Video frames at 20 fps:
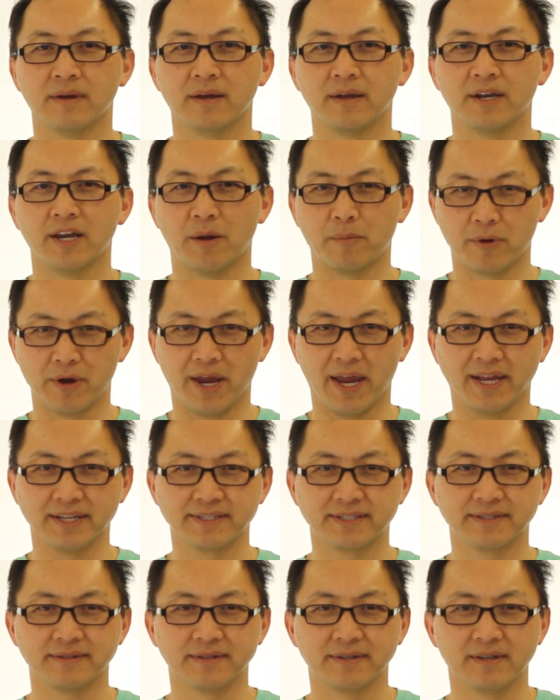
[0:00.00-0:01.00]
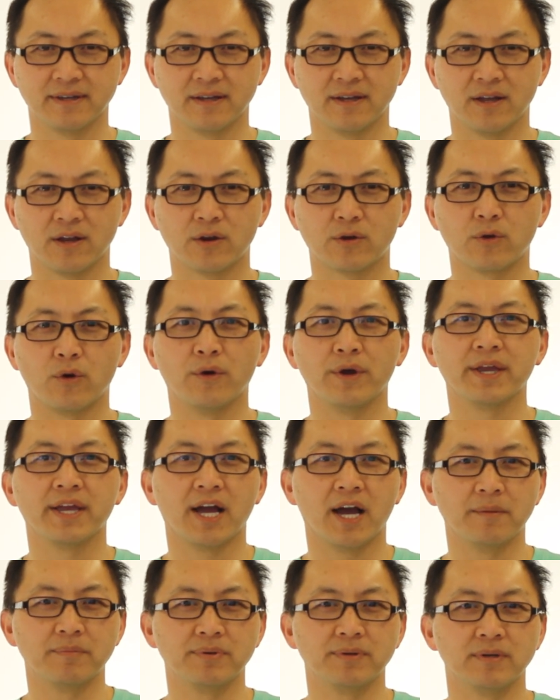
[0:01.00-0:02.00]
Number 8. Growing
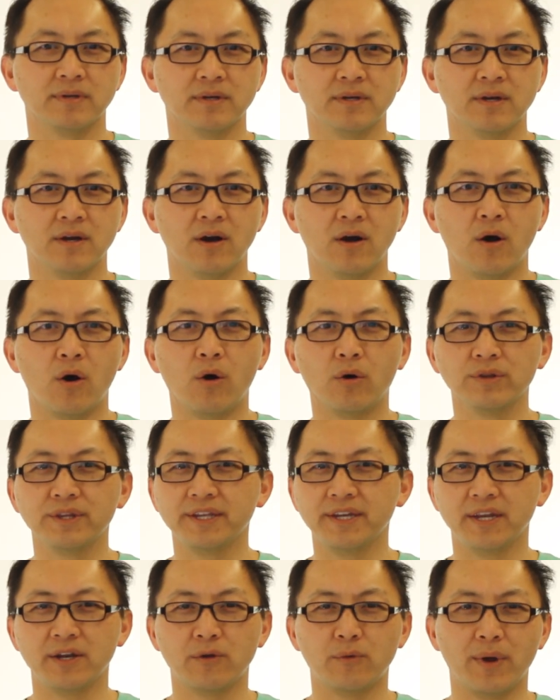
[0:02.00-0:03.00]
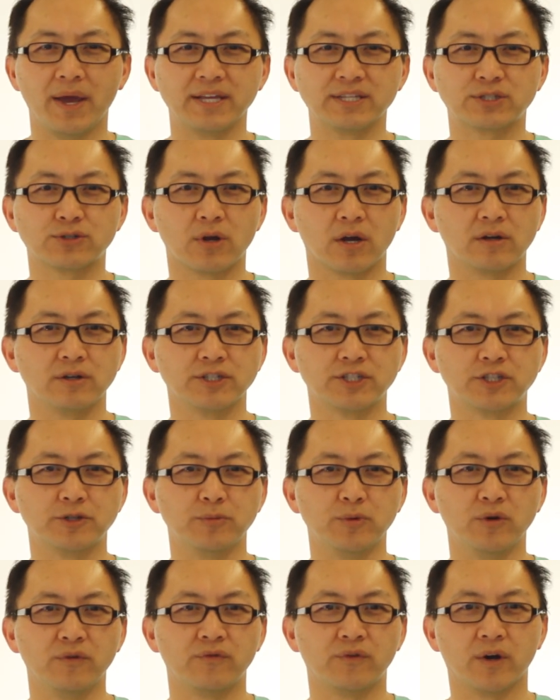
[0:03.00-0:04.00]
up. Holden in a way struggles to
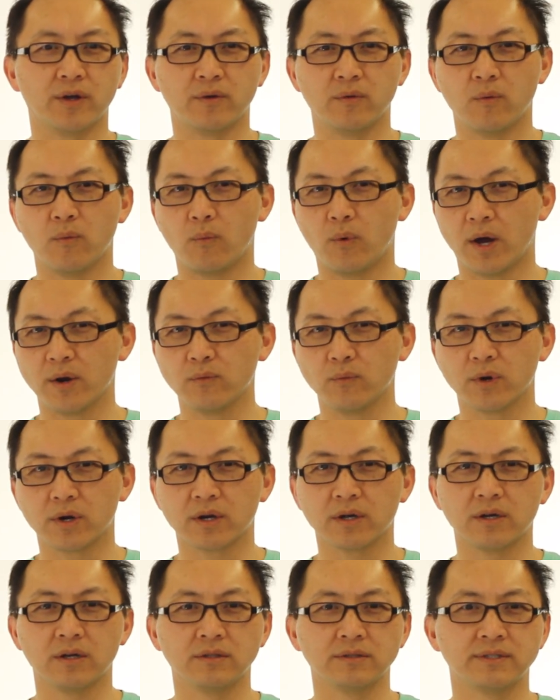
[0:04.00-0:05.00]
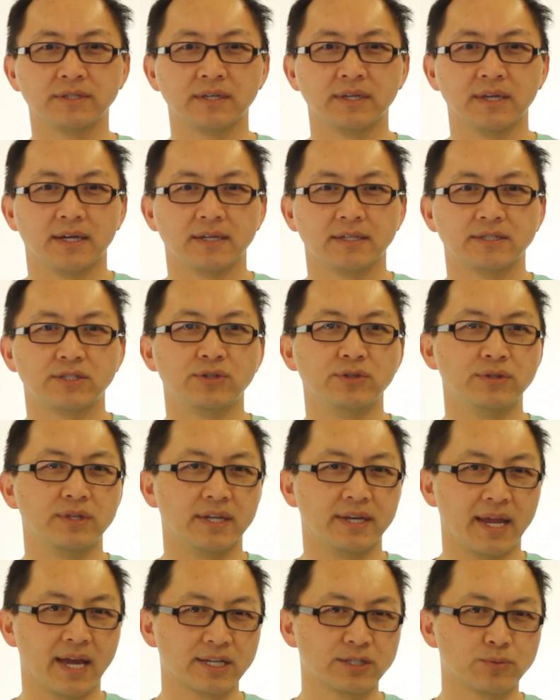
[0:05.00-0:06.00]
move from one world to the
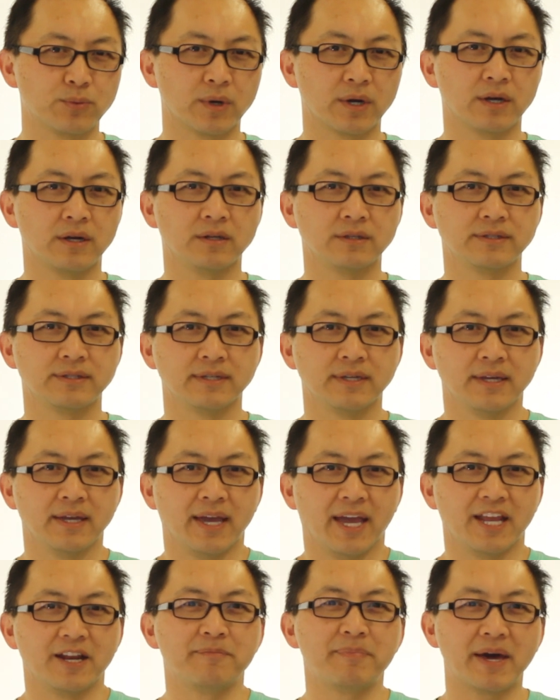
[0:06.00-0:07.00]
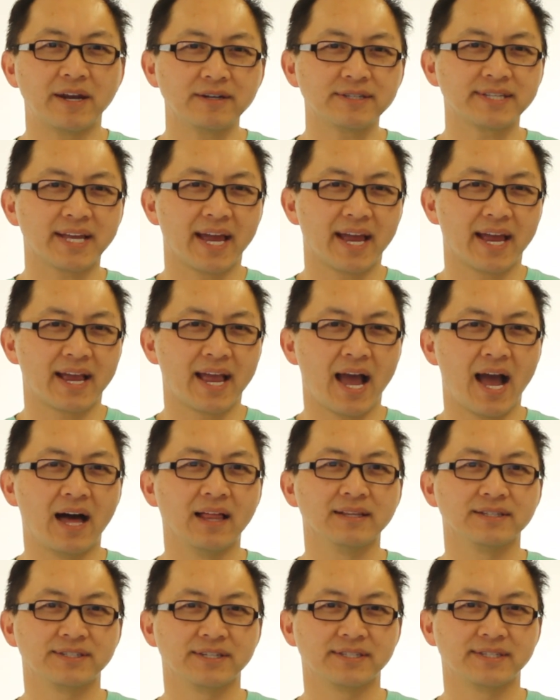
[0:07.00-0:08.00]
next world, and a better
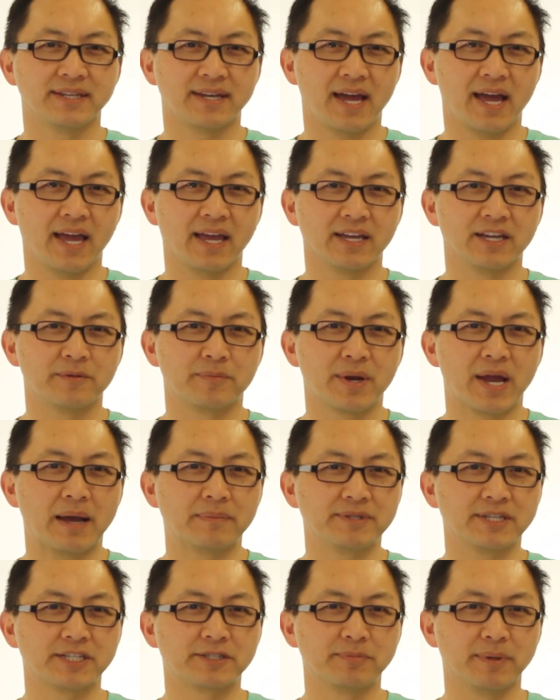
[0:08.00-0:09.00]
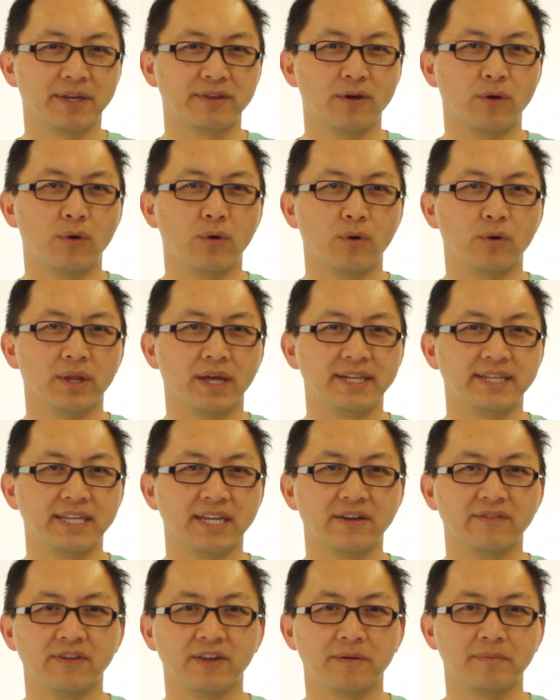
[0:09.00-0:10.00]
psychologist than I could perhaps explain the whole
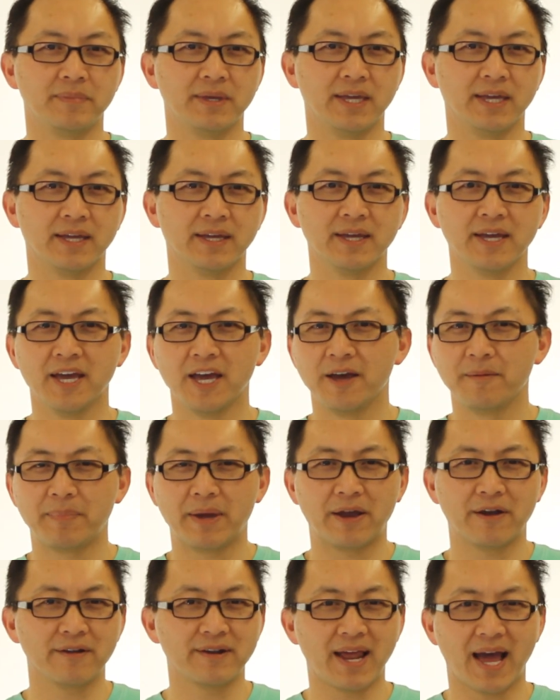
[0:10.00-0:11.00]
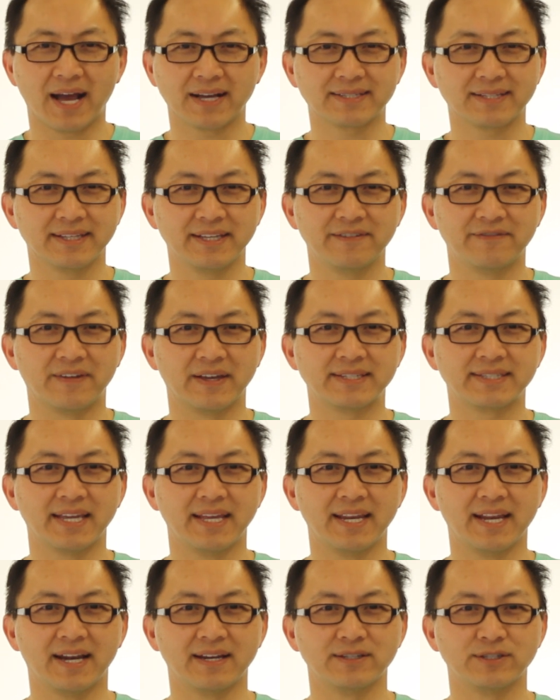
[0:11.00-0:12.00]
idea of him being paradoxically
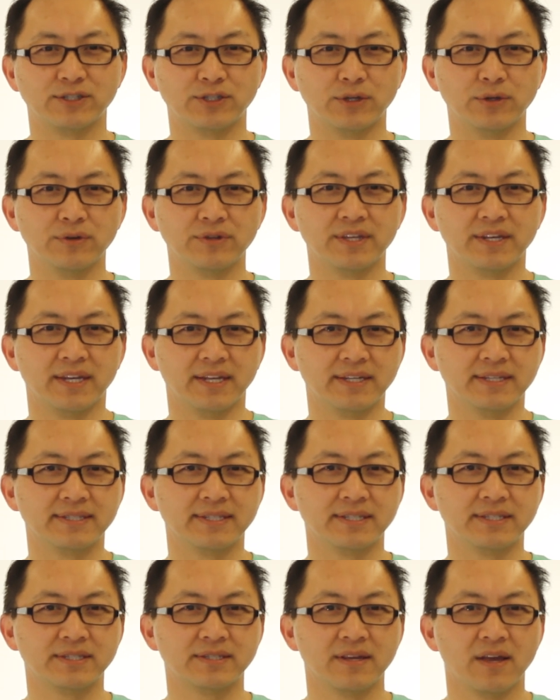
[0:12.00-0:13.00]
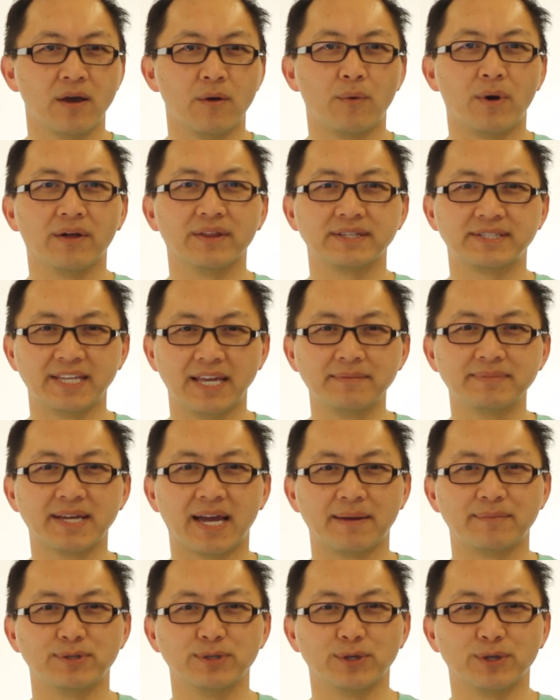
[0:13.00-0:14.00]
fixated on his youth and innocence, while at the same
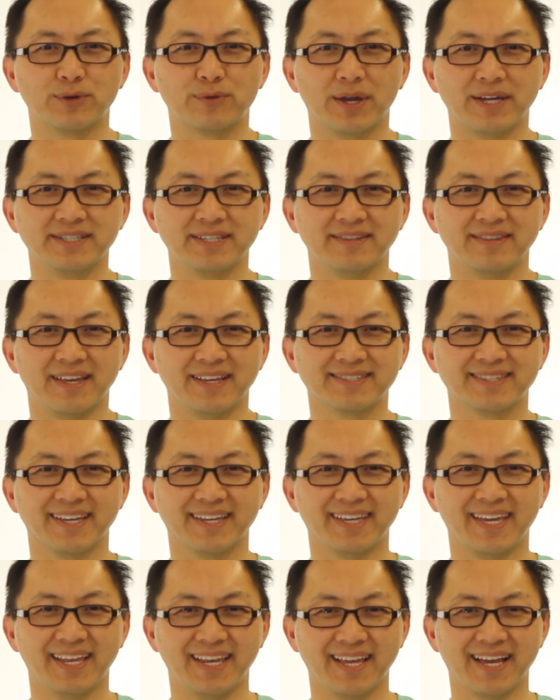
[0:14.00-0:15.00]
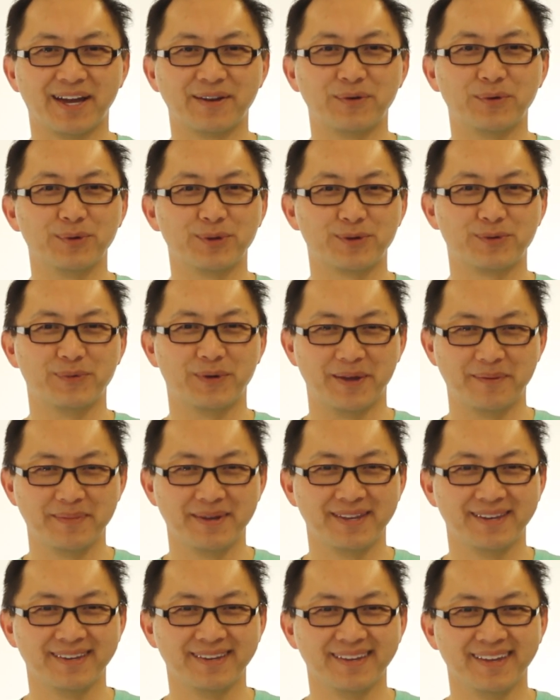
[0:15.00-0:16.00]
time doing crazy things like hitting on older
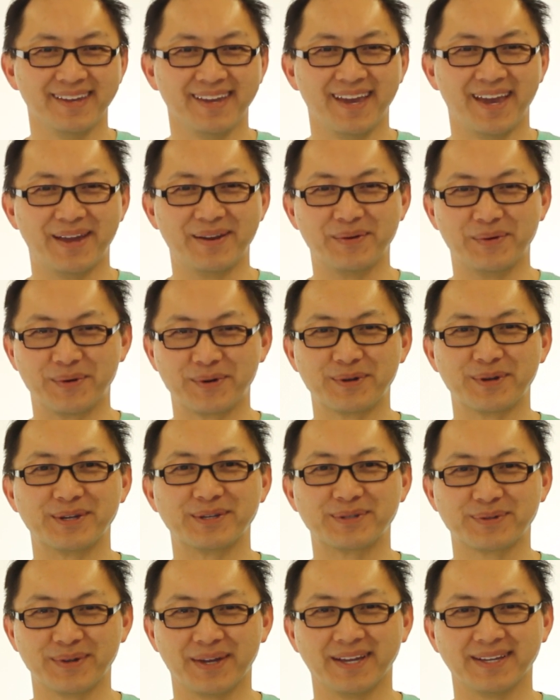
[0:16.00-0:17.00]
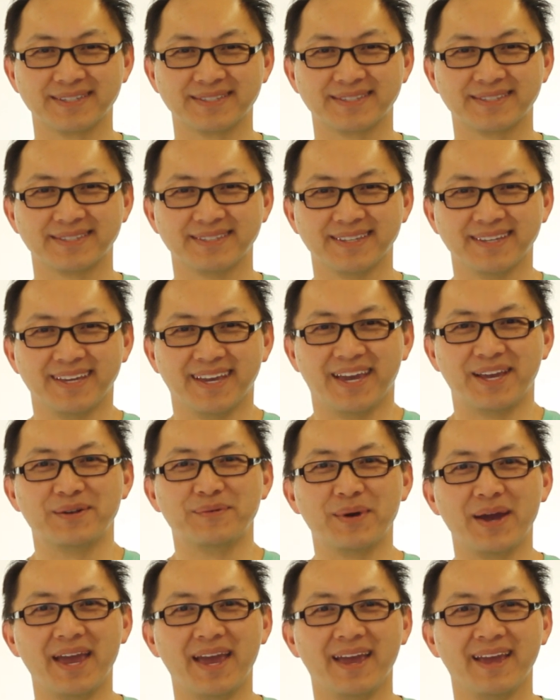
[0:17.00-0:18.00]
women and ordering drinks. In a
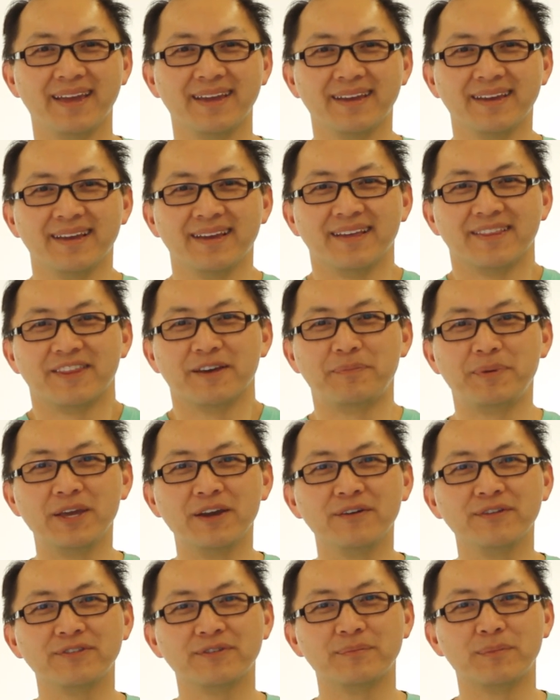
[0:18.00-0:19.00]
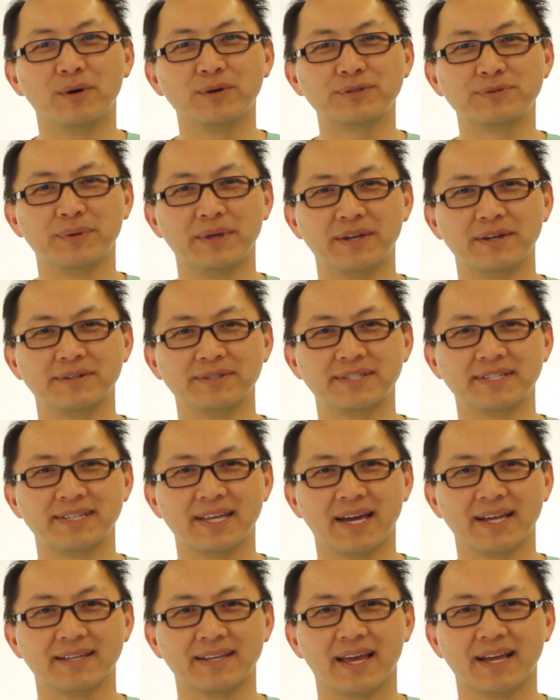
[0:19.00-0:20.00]
way, the appeal to most readers is
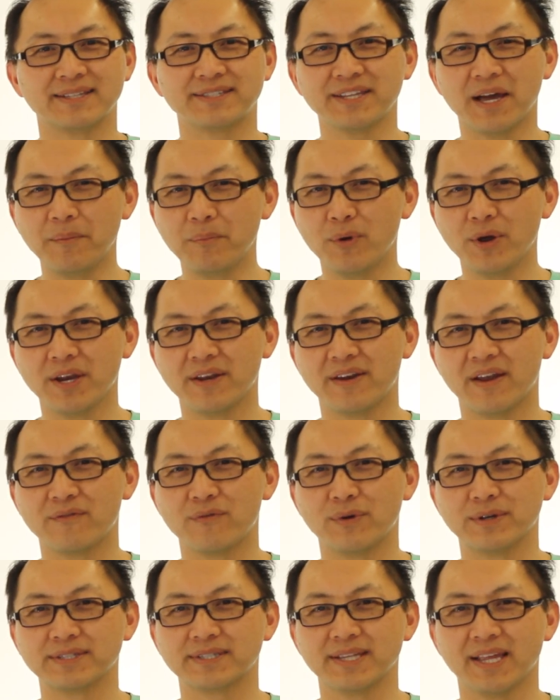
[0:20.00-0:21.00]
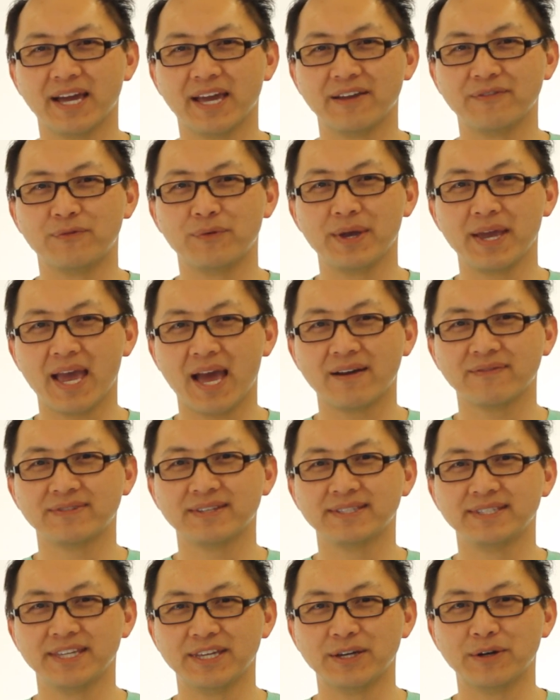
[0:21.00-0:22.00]
that at some point in everyone's life, we have to
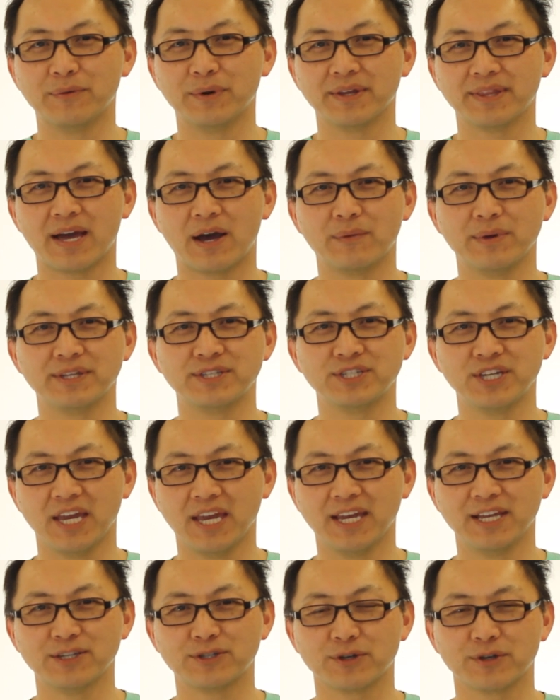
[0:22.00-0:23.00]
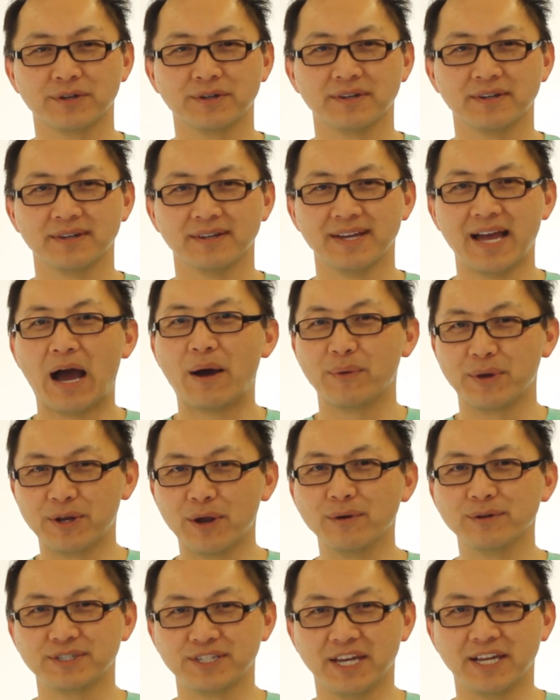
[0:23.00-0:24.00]
deal with how we change or how we
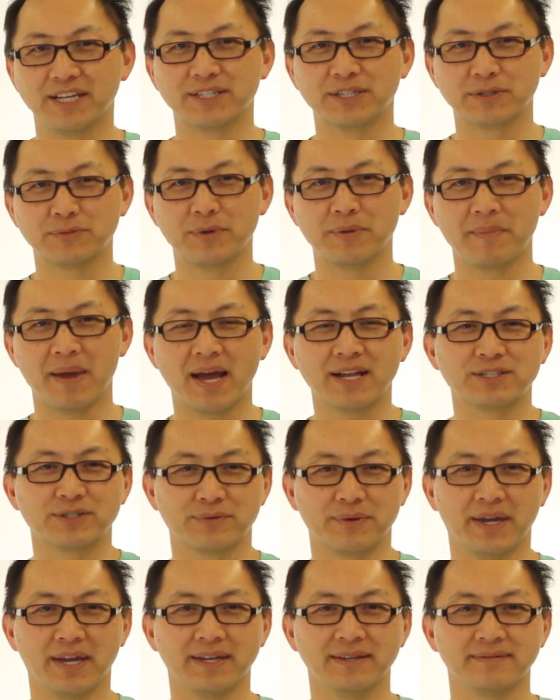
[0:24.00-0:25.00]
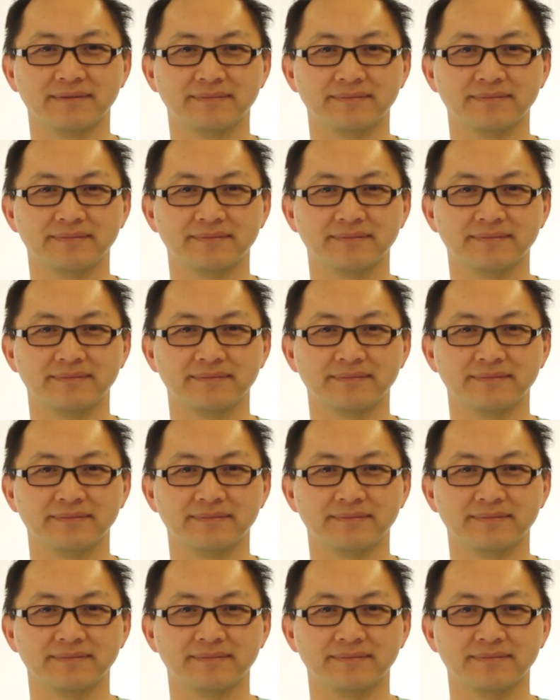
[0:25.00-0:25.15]
don't change as we maturate.